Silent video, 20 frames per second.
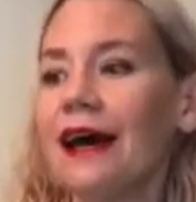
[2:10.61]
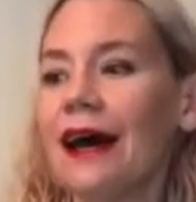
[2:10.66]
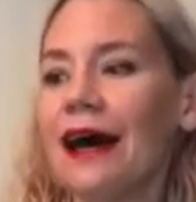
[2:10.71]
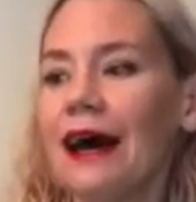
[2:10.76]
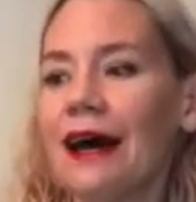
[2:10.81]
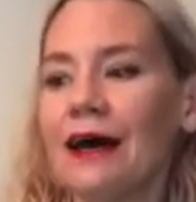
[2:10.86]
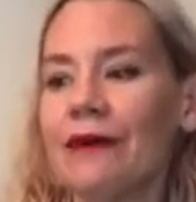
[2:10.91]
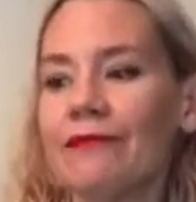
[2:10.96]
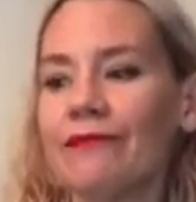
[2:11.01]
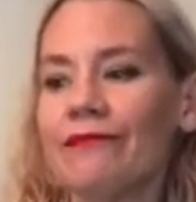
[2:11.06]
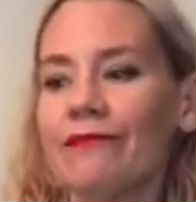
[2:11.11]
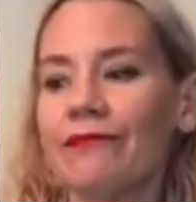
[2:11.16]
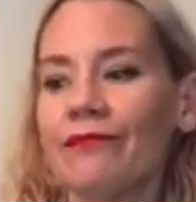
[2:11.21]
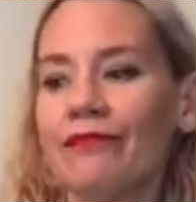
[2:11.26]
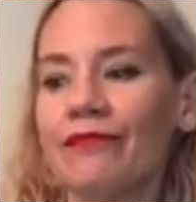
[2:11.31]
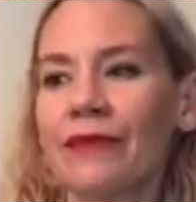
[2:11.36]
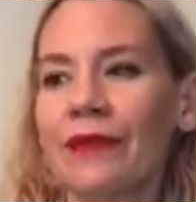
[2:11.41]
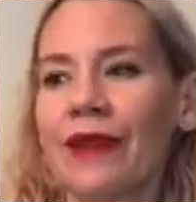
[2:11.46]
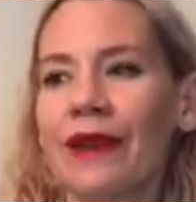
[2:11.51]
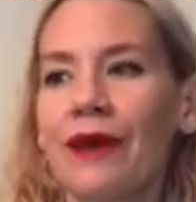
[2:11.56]

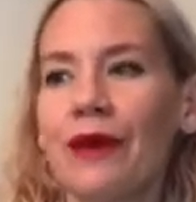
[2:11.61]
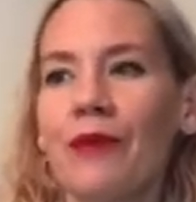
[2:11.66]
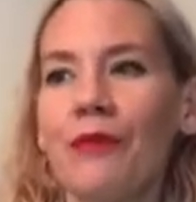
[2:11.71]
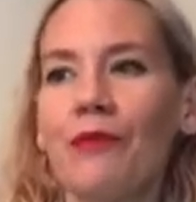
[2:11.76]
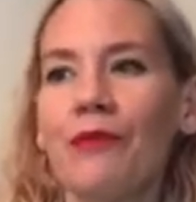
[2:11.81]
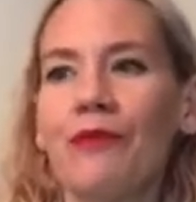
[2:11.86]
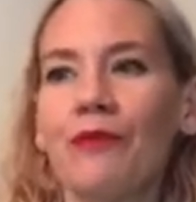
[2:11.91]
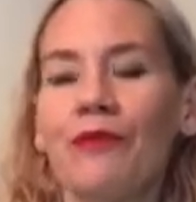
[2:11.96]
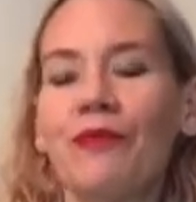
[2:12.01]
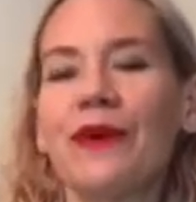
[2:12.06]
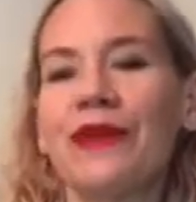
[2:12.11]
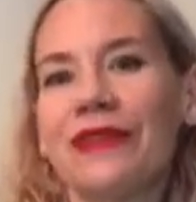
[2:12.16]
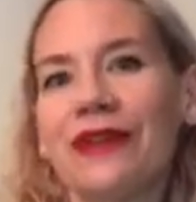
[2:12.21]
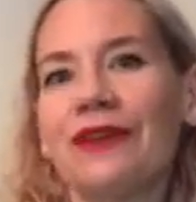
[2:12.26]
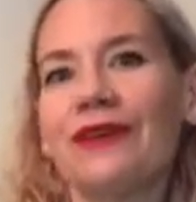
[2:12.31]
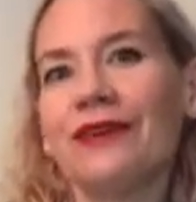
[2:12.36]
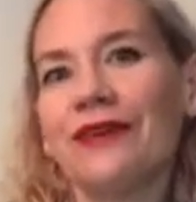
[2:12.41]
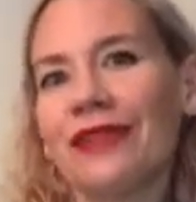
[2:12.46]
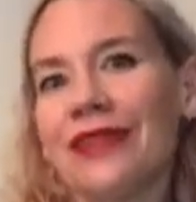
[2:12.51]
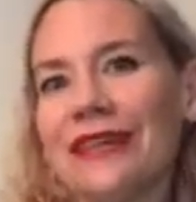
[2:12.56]
But
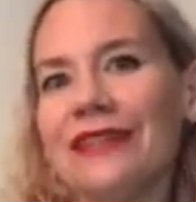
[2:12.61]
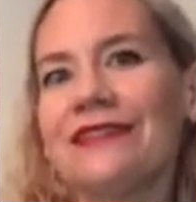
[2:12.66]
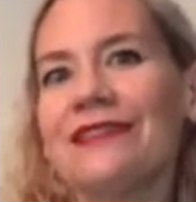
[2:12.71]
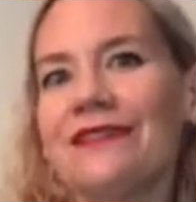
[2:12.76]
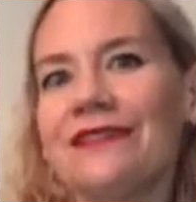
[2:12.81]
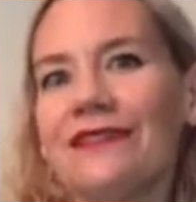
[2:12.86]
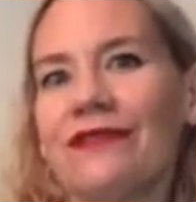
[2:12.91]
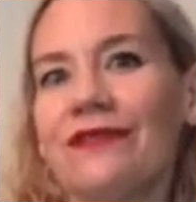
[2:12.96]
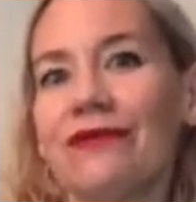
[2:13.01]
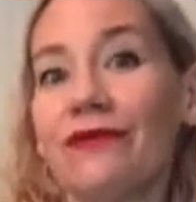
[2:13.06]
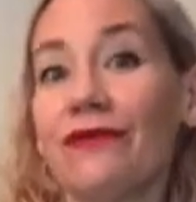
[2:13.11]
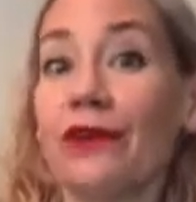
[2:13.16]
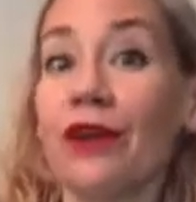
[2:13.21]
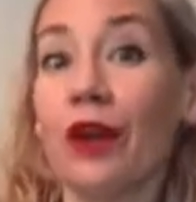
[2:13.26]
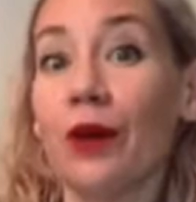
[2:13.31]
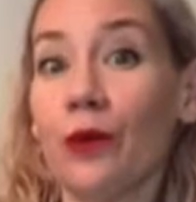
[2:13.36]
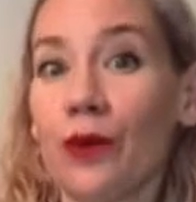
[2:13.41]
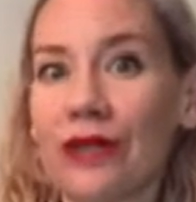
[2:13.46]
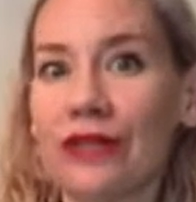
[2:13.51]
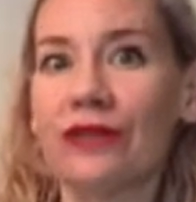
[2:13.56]
there are things of,
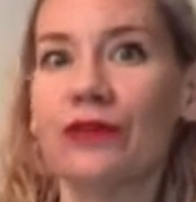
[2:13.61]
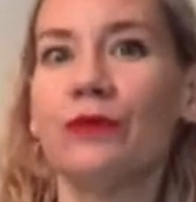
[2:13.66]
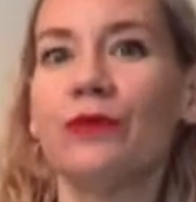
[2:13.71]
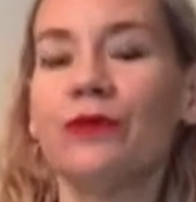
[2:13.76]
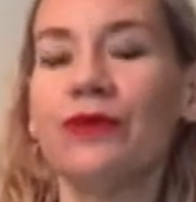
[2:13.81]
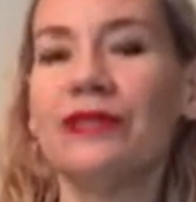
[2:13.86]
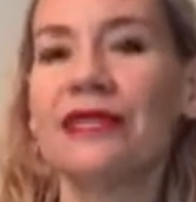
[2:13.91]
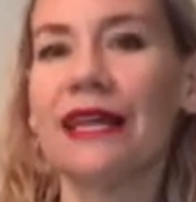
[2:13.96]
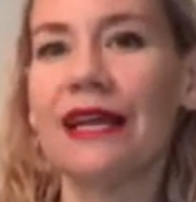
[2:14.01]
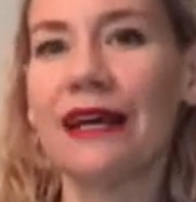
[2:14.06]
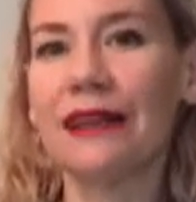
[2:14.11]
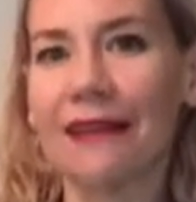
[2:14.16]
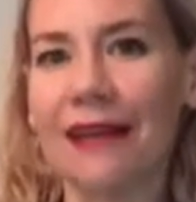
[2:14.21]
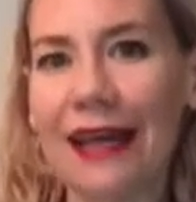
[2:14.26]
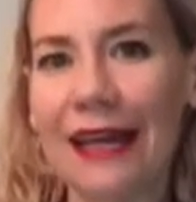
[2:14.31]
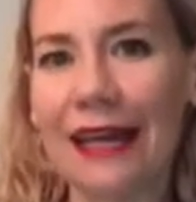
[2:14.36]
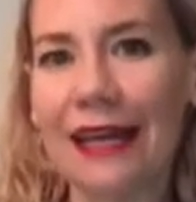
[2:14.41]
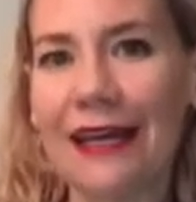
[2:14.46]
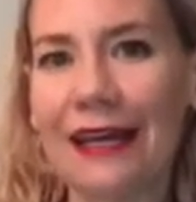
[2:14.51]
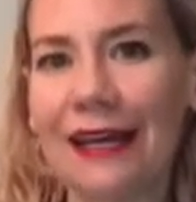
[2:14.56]
Western boots that I
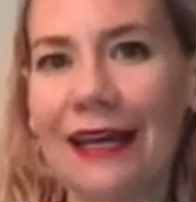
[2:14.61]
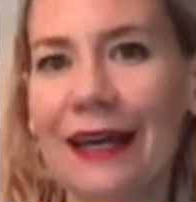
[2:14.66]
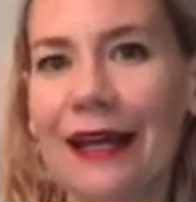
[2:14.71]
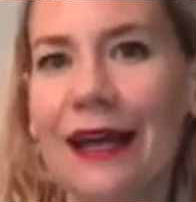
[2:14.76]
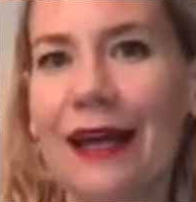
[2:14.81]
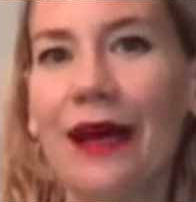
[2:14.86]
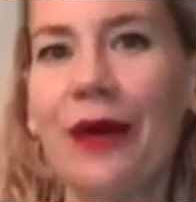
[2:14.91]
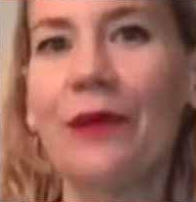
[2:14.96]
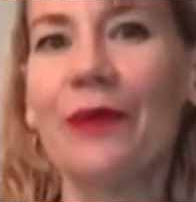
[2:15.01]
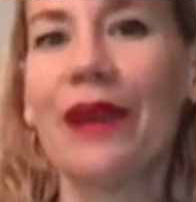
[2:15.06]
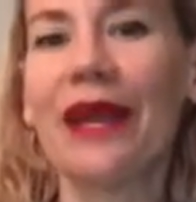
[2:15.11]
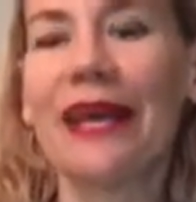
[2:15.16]
like, but